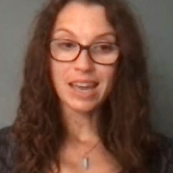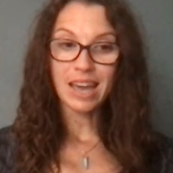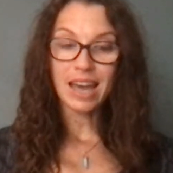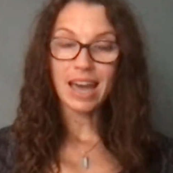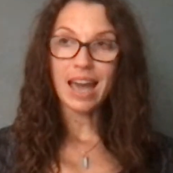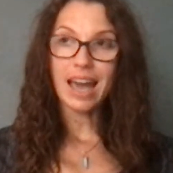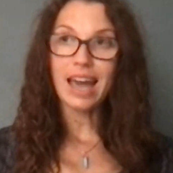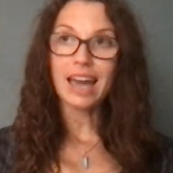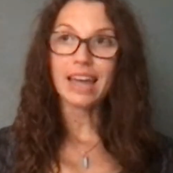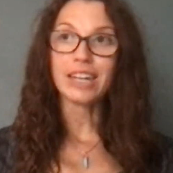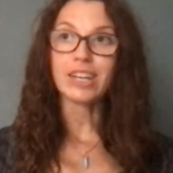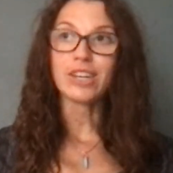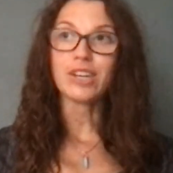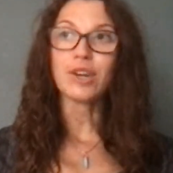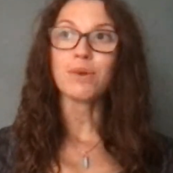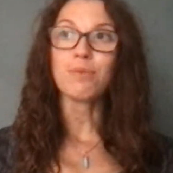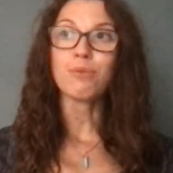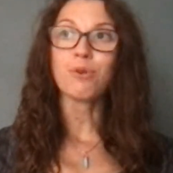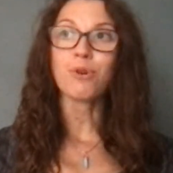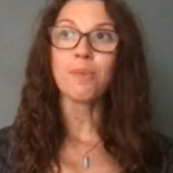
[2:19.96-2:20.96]
And I
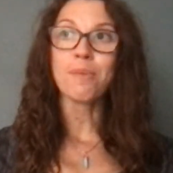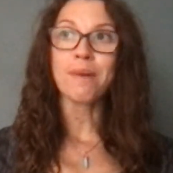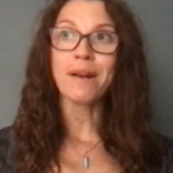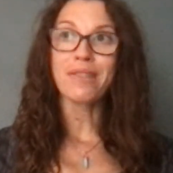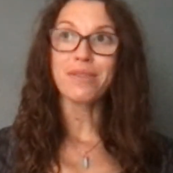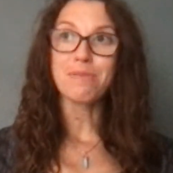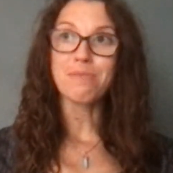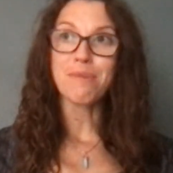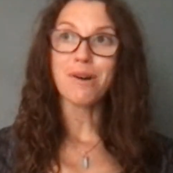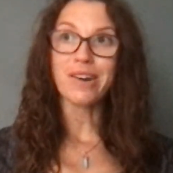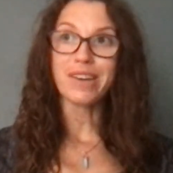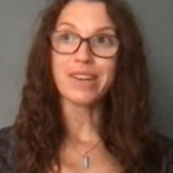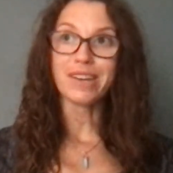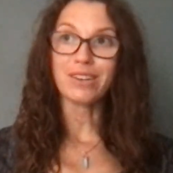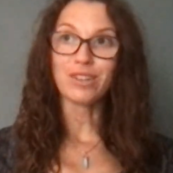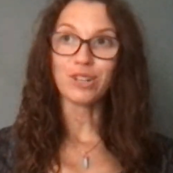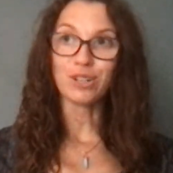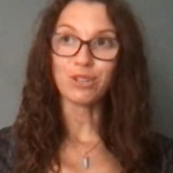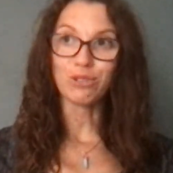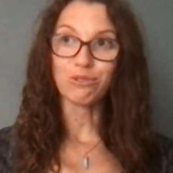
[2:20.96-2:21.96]
know more about the Mayan
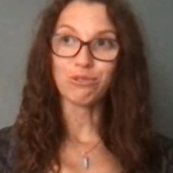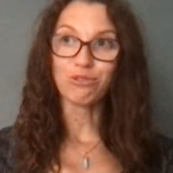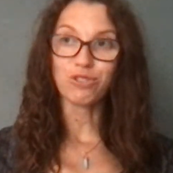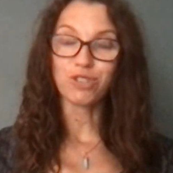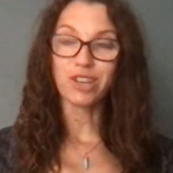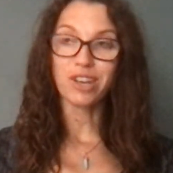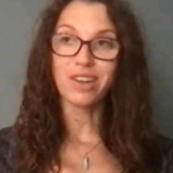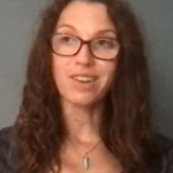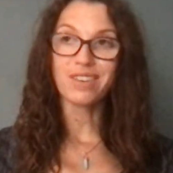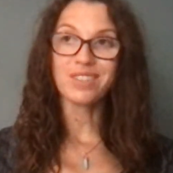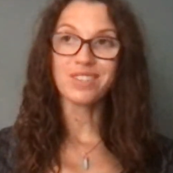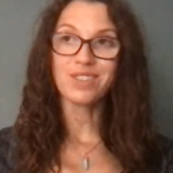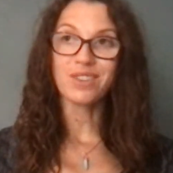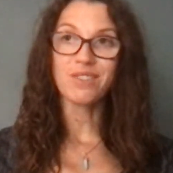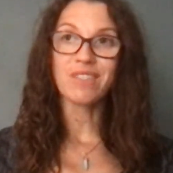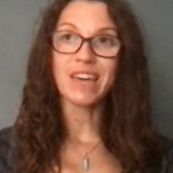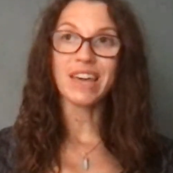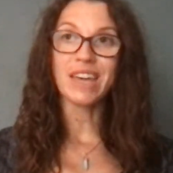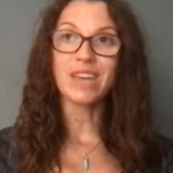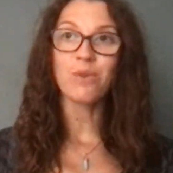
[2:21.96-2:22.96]
culture. So
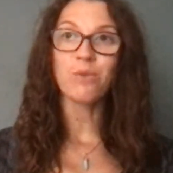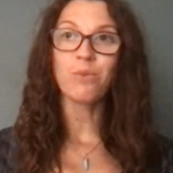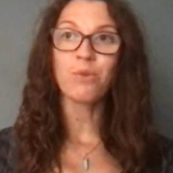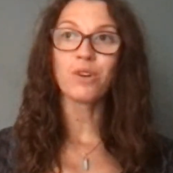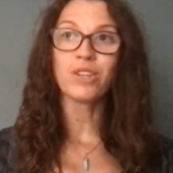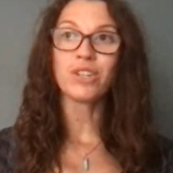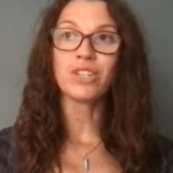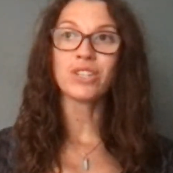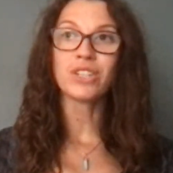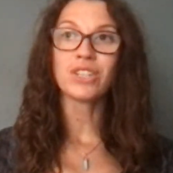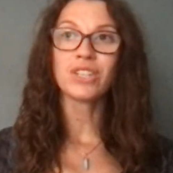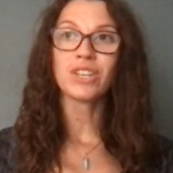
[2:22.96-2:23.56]
they would,